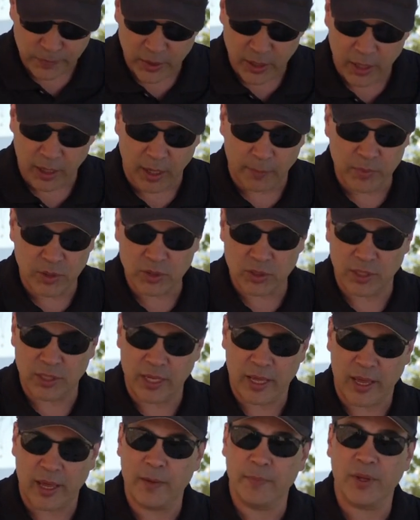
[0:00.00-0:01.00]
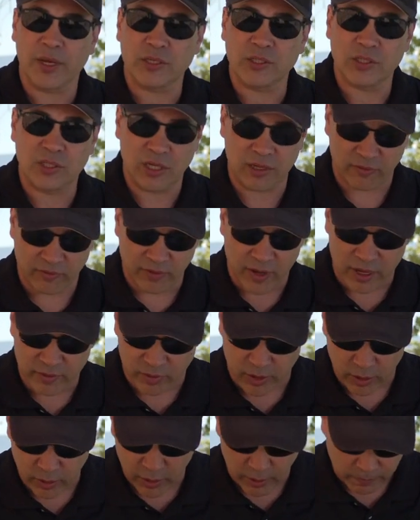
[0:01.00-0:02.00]
and I'm using the
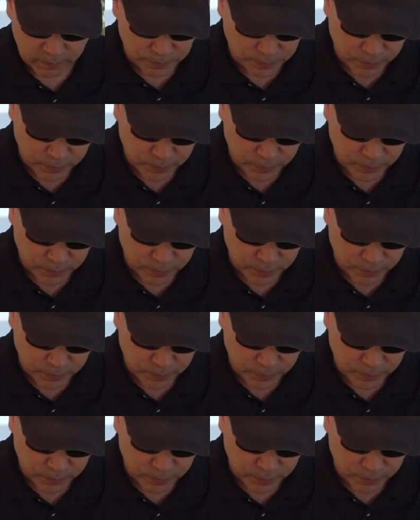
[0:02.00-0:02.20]
MXT500.